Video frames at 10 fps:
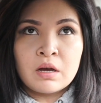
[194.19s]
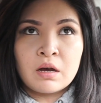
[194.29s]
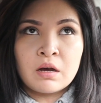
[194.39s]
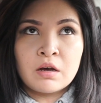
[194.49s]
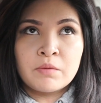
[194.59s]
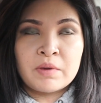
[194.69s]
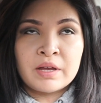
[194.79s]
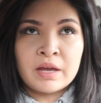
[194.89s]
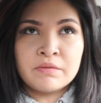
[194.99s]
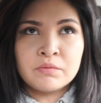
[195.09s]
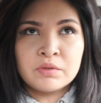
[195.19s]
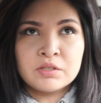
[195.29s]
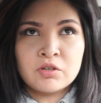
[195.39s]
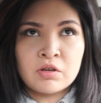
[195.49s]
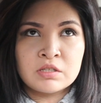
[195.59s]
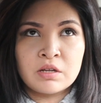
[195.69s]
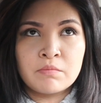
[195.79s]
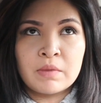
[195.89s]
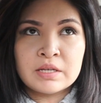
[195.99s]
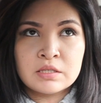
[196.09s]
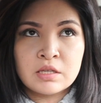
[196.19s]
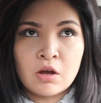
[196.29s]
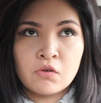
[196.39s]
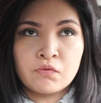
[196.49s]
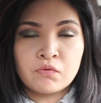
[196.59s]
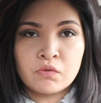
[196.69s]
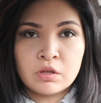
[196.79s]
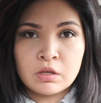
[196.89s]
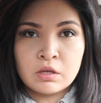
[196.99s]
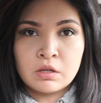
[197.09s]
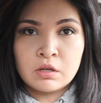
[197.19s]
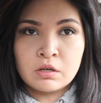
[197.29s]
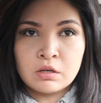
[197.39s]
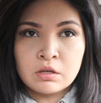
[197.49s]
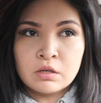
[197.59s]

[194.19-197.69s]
Um, I haven't really dressed up myself in